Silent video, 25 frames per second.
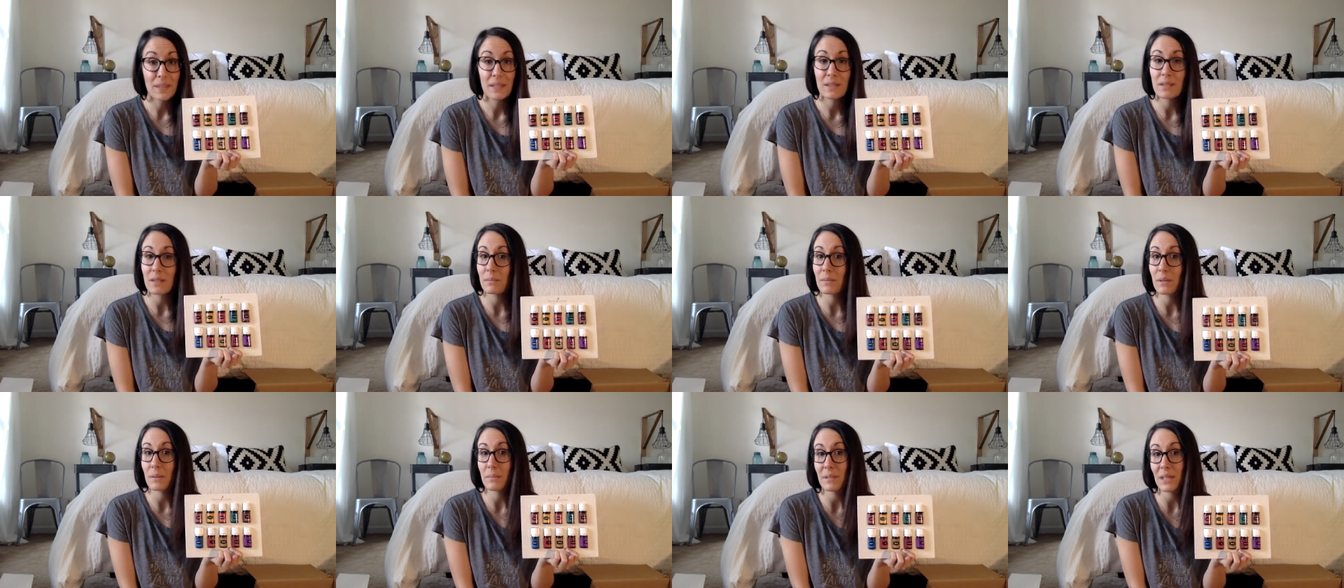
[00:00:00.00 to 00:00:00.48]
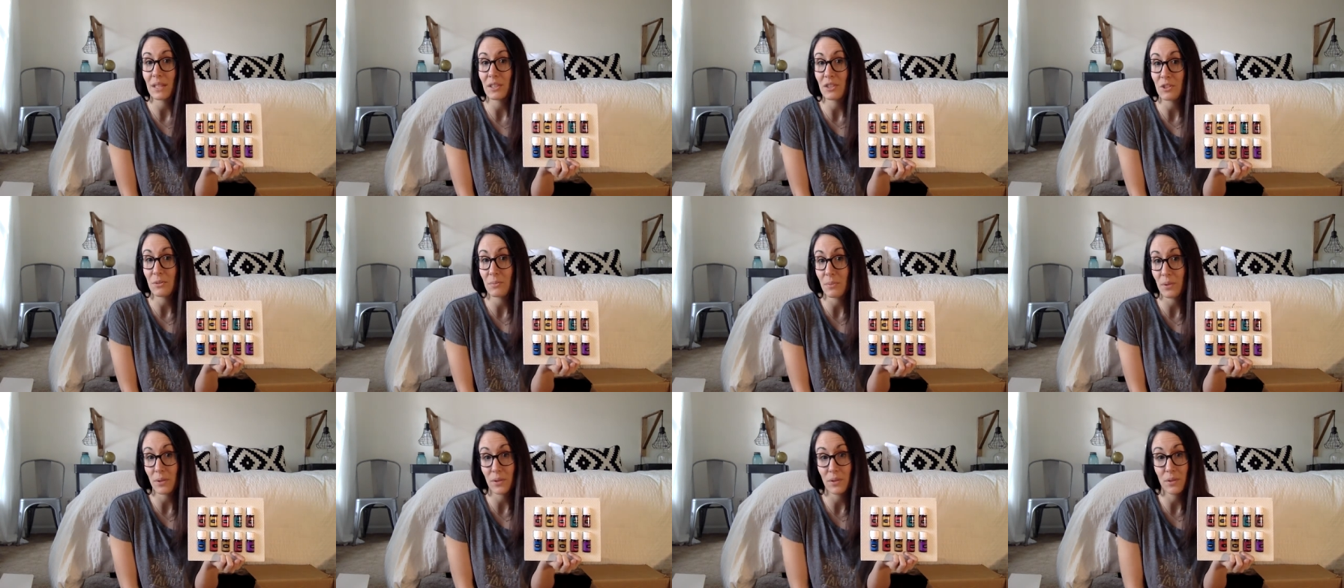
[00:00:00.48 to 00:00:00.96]
Sometimes I
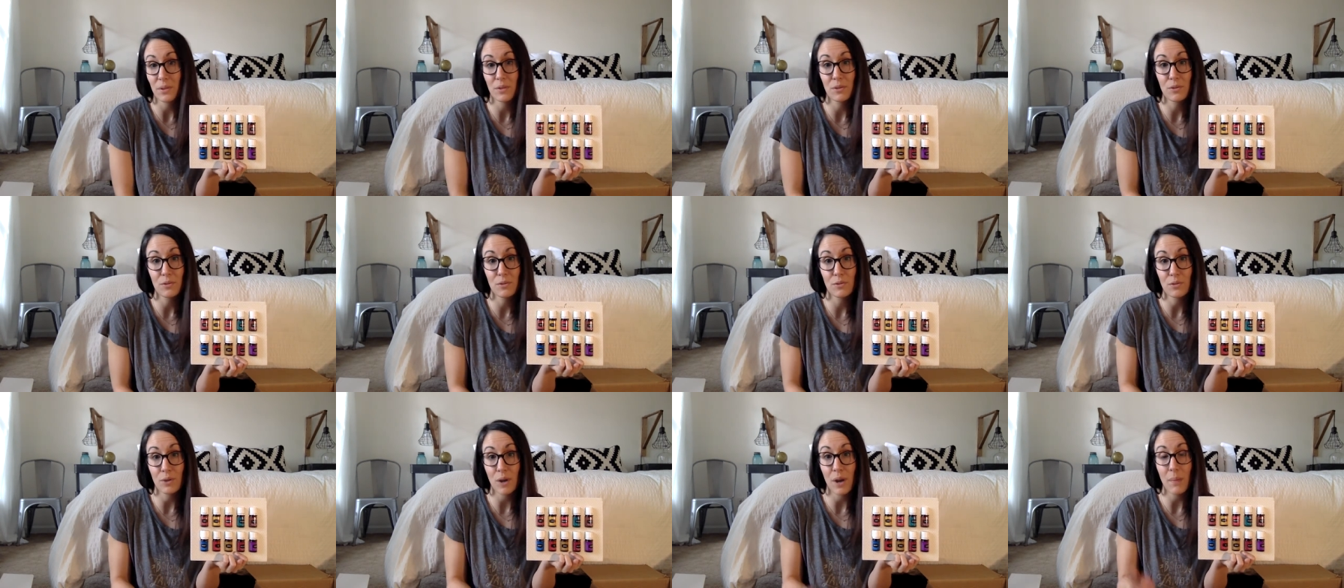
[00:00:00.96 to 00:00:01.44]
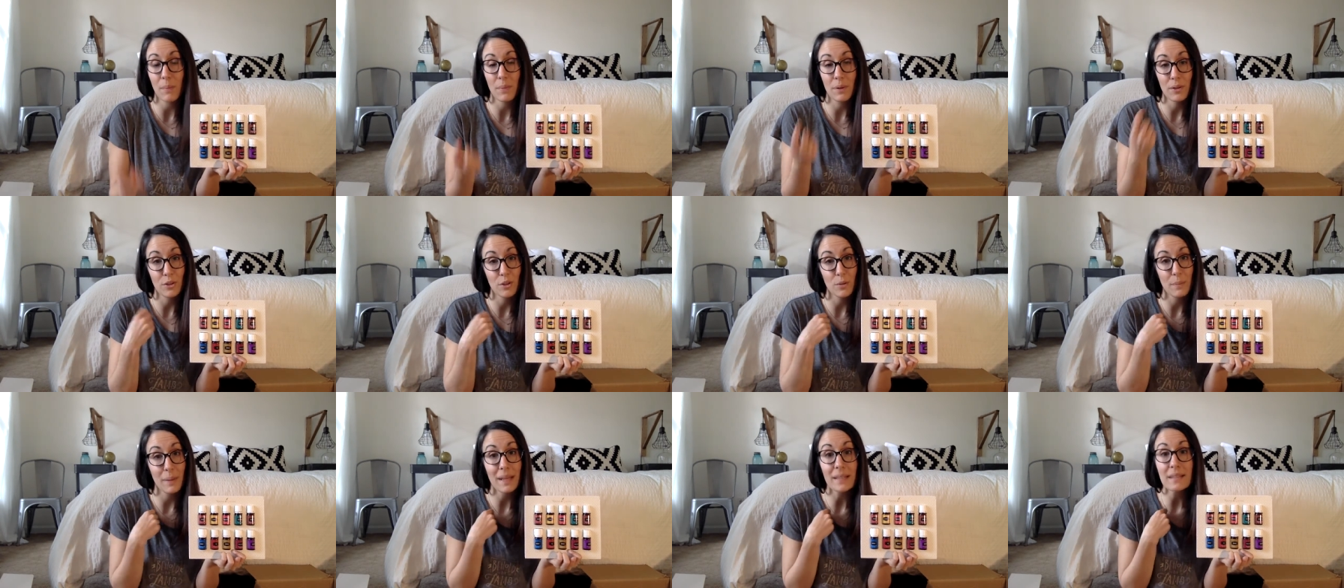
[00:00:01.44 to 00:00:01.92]
just put a drop
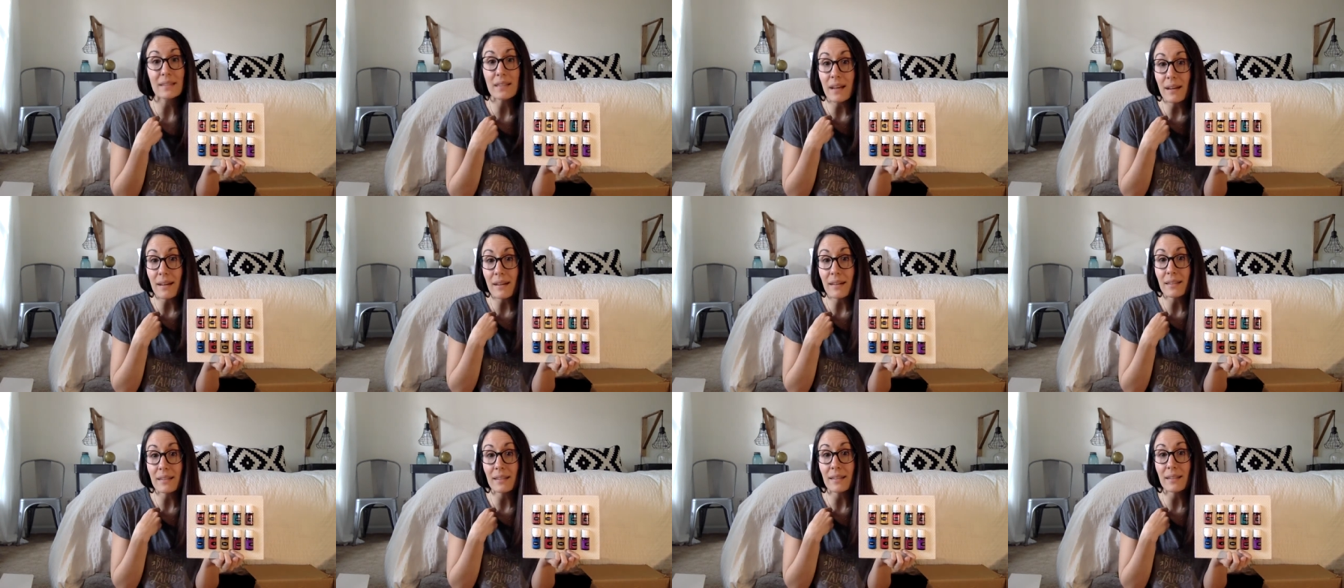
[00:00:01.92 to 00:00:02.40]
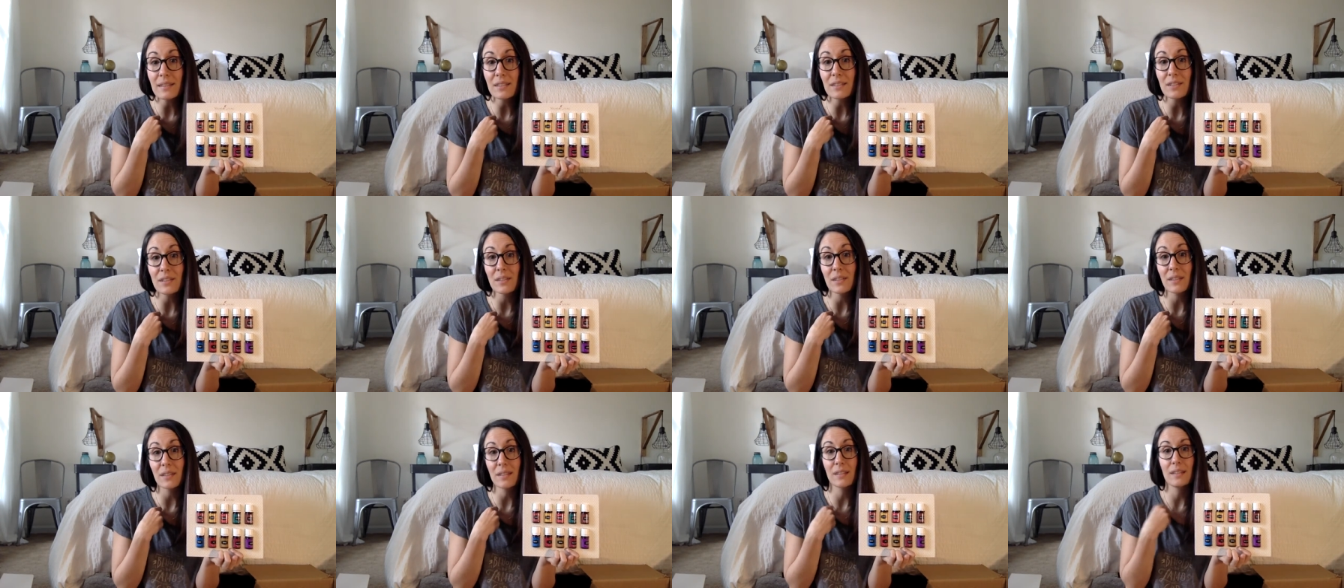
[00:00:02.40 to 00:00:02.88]
under my tongue
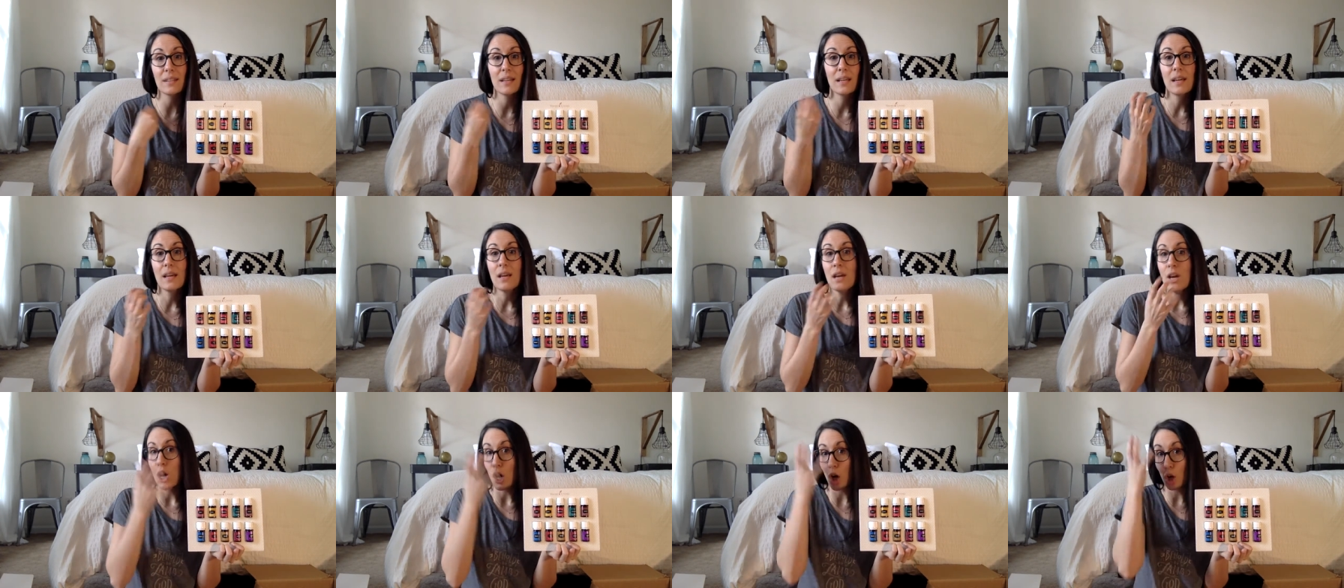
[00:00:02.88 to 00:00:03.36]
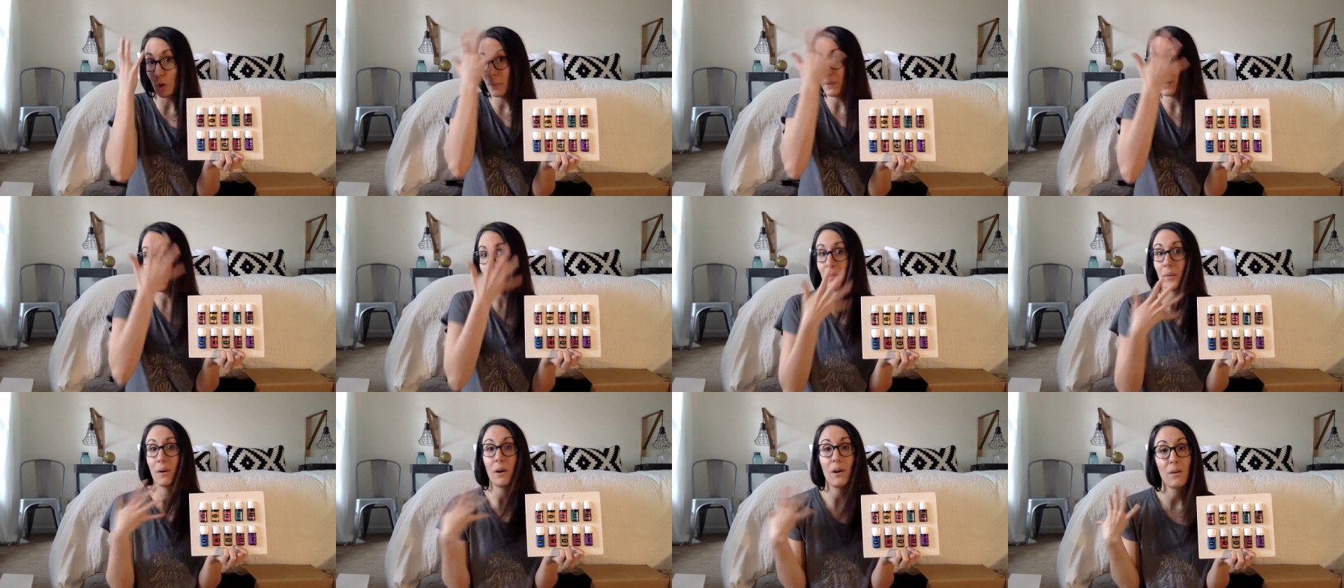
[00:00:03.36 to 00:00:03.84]
to open
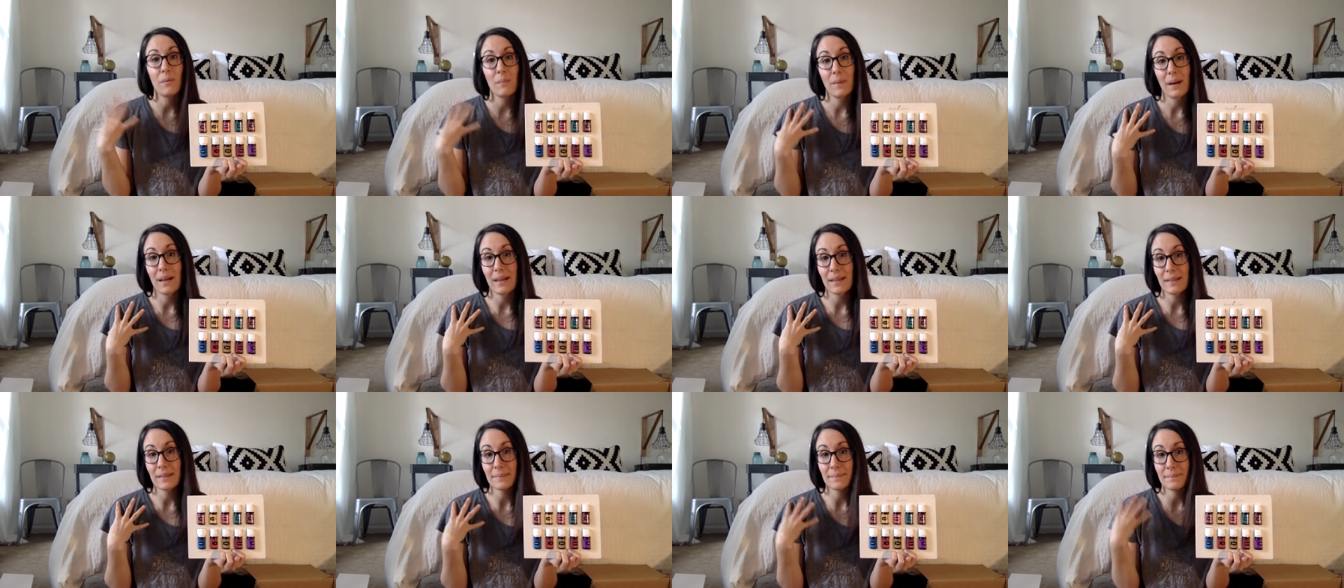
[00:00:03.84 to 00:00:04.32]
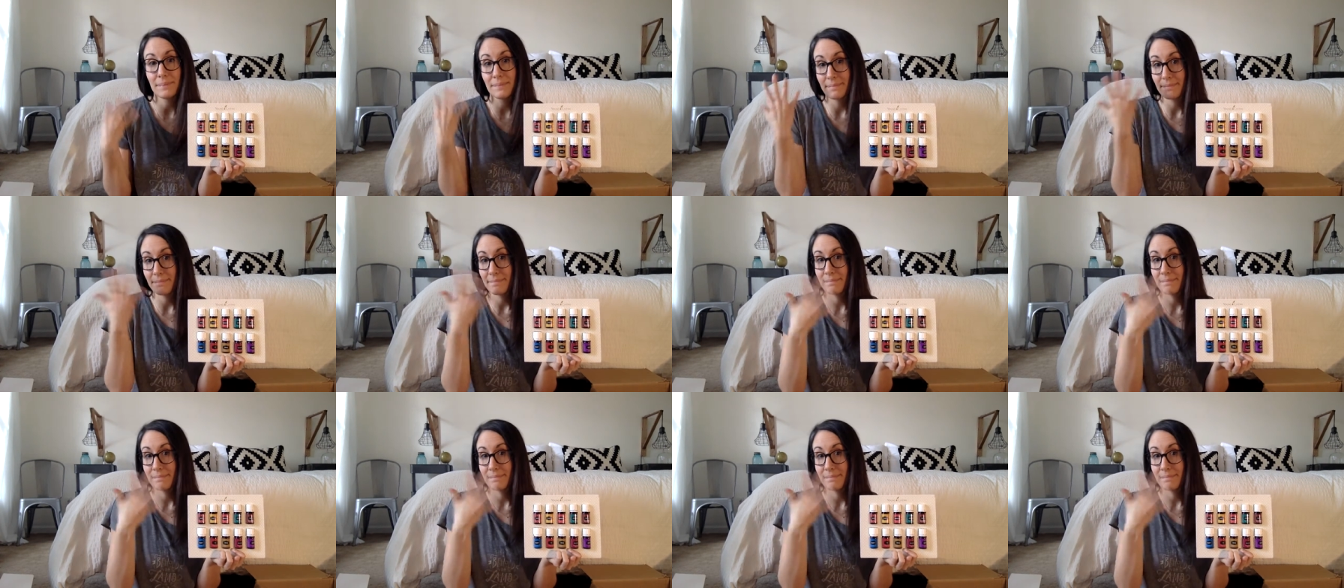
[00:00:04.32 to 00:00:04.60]
up all my